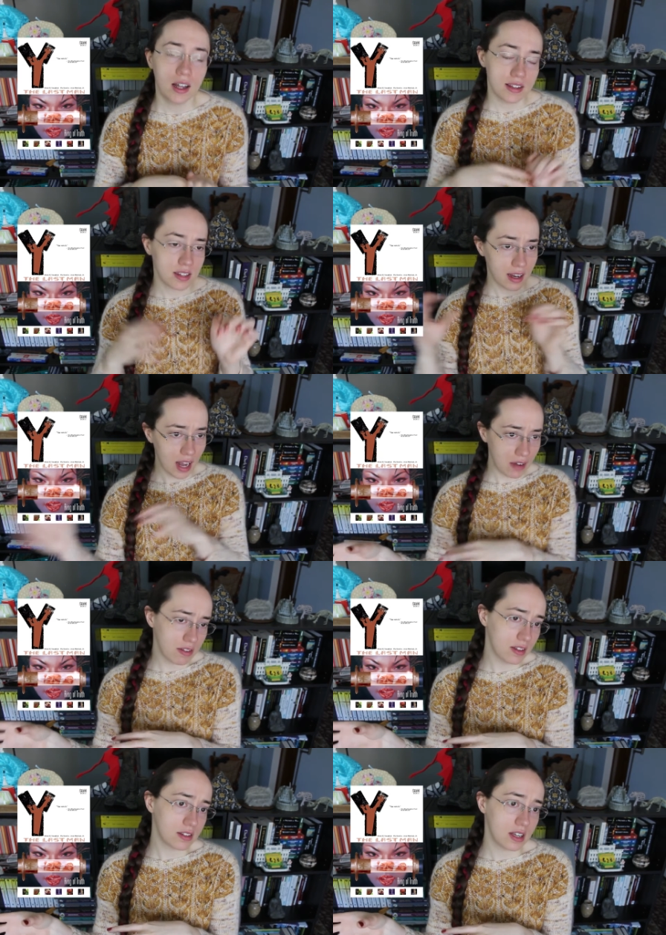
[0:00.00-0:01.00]
The second half
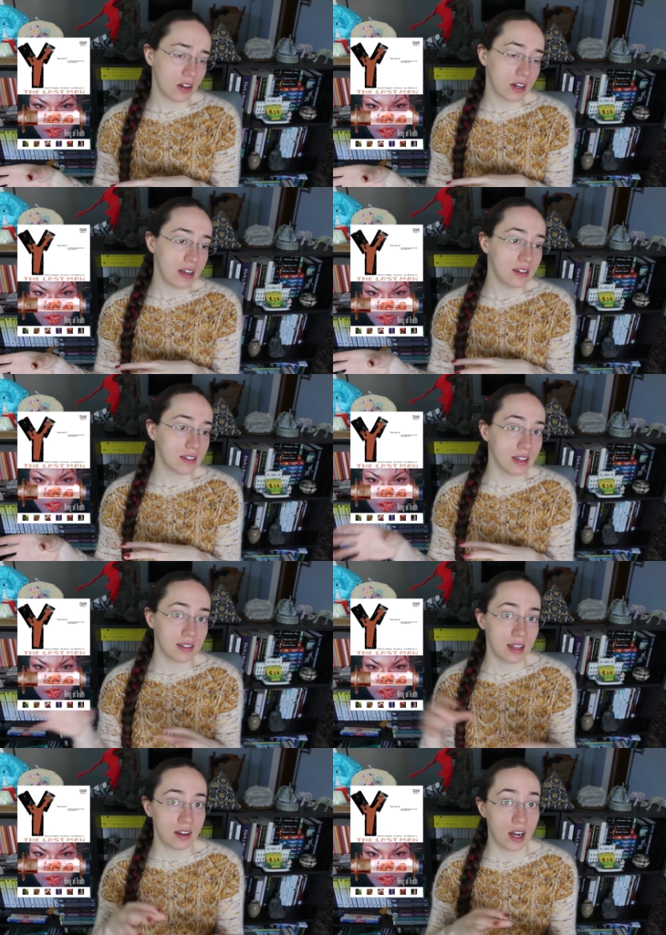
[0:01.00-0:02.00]
of the series
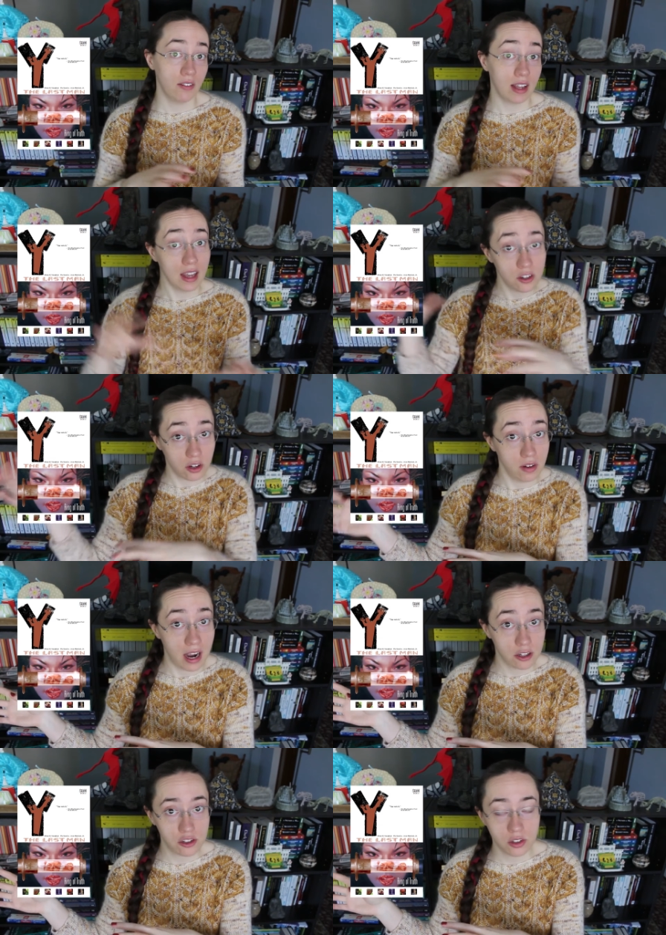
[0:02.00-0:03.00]
is then kind of like
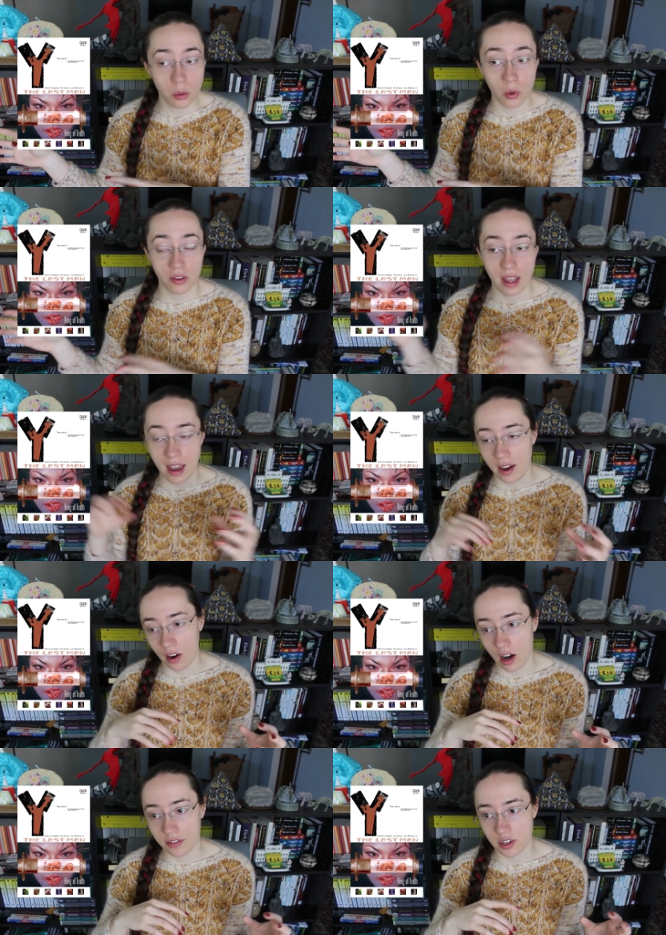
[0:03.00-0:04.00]
international where they head
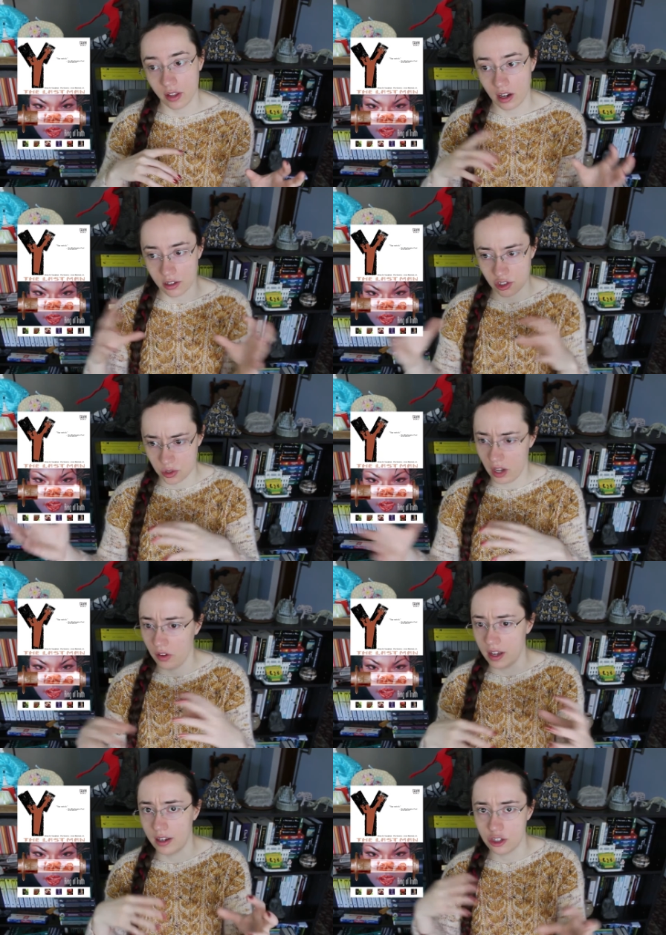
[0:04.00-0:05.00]
off to like
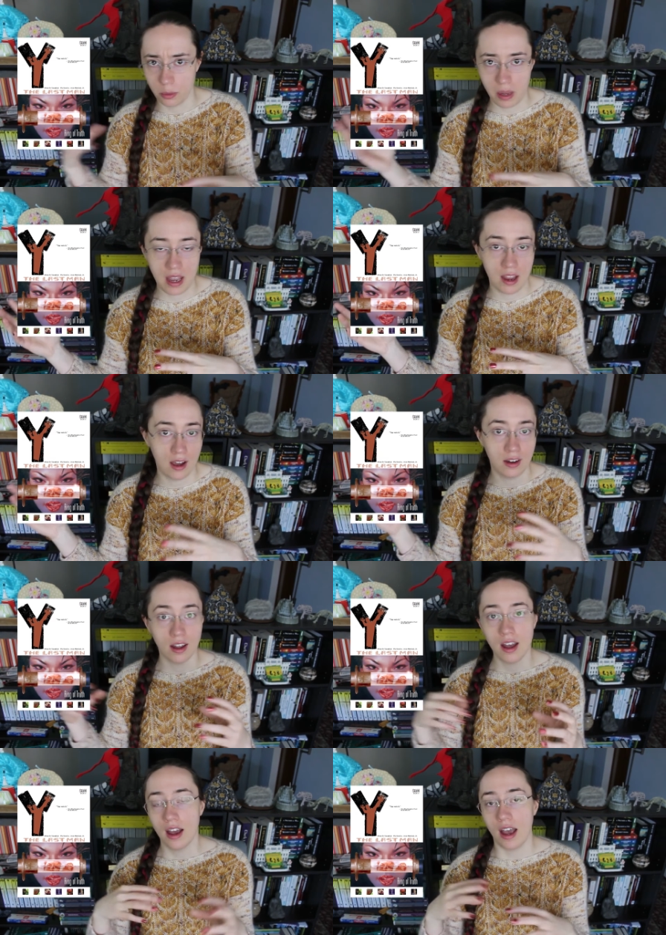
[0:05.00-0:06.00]
Australia,
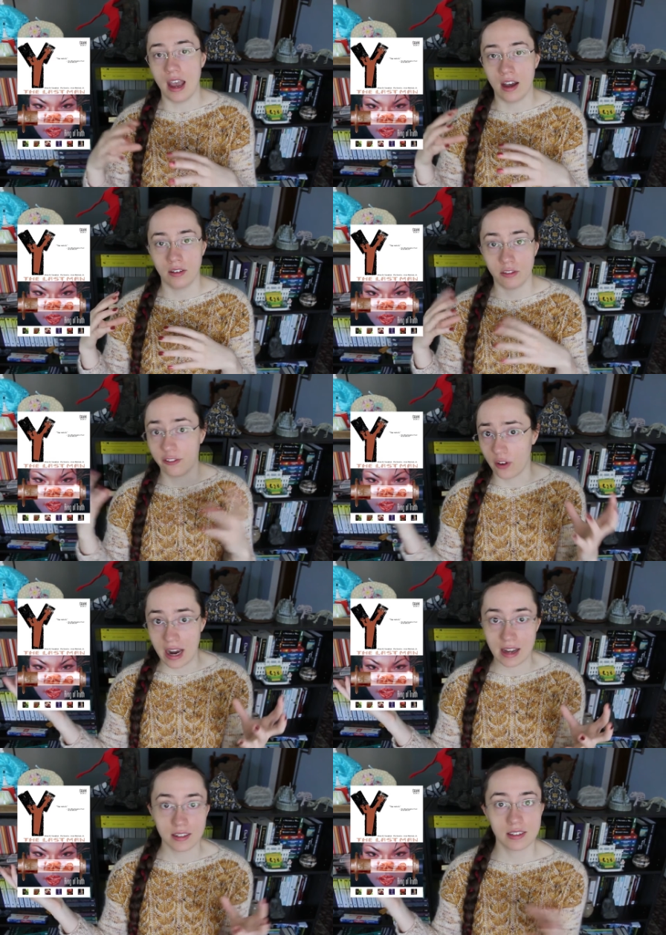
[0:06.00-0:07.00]
Japan, and
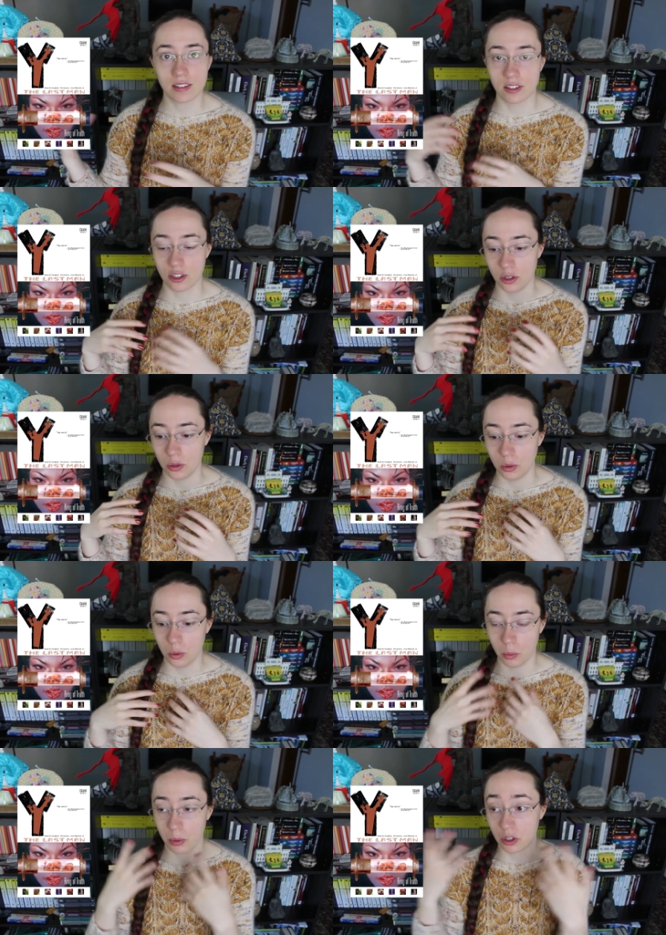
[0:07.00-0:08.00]
France
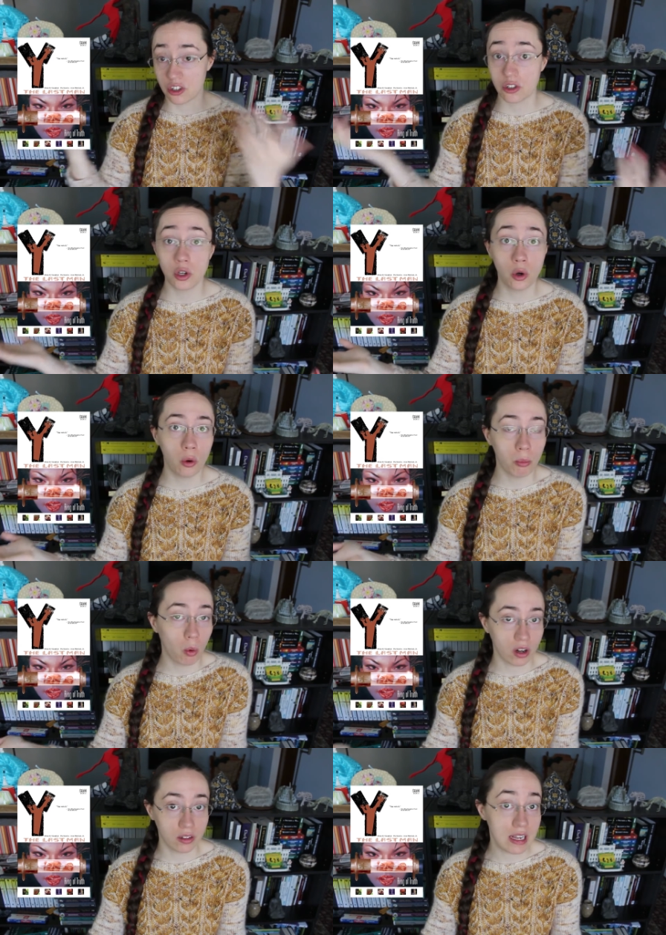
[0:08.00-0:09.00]
to pursue
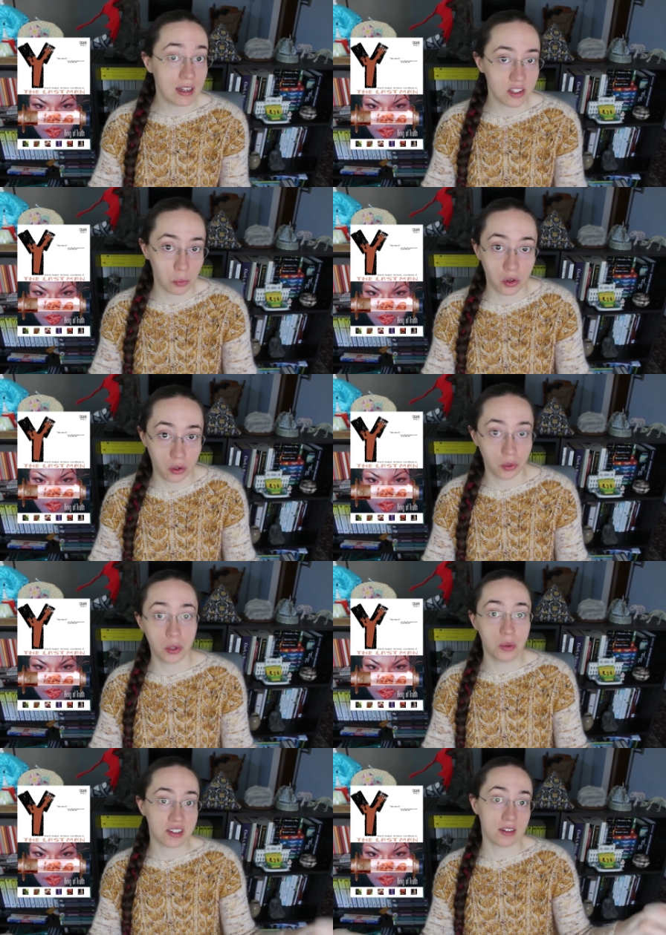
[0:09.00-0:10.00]
more leads, more
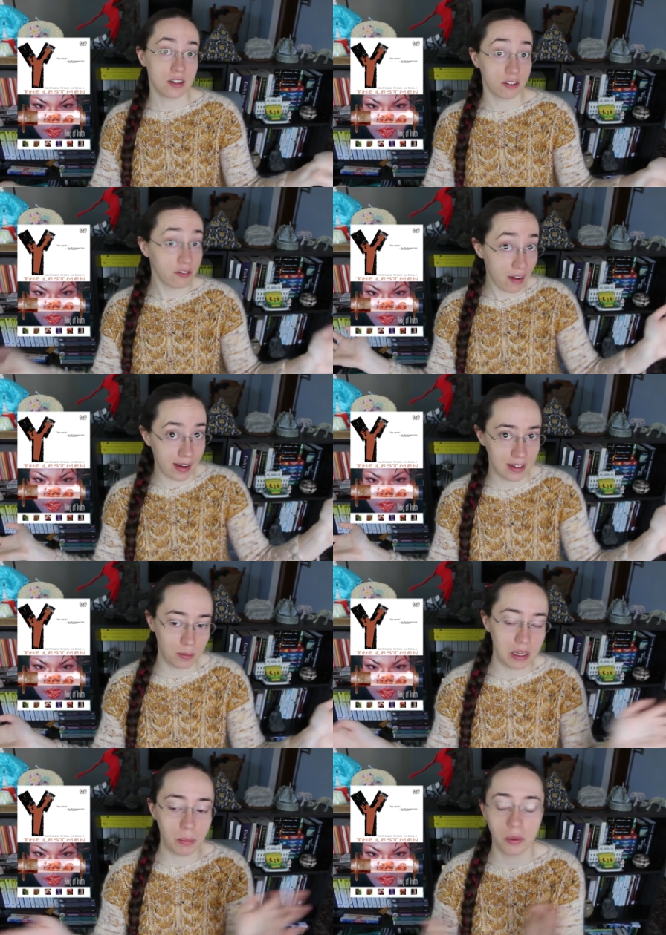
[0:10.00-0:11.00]
clues, and to
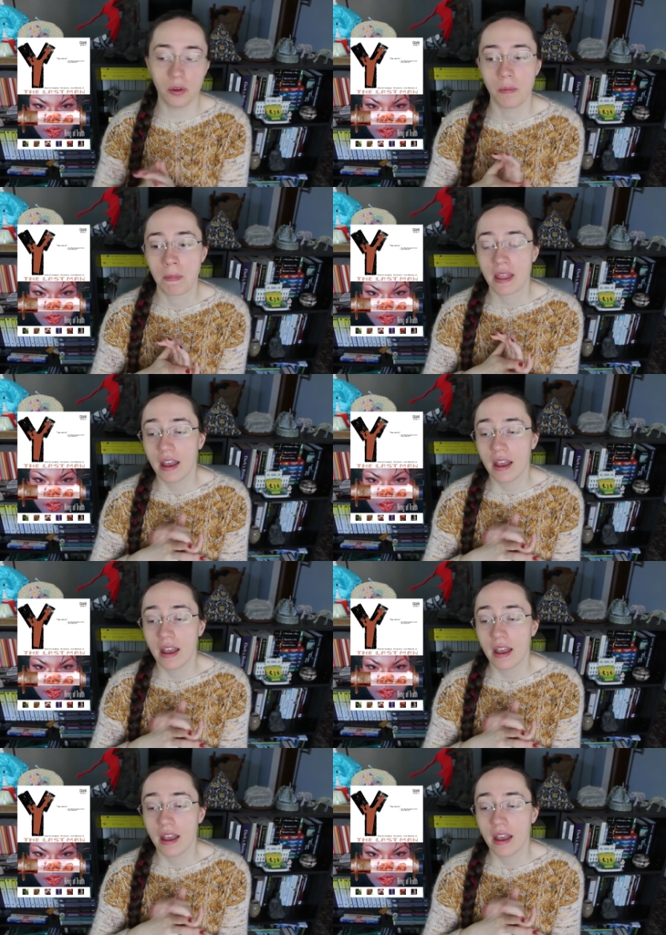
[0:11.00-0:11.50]
find people.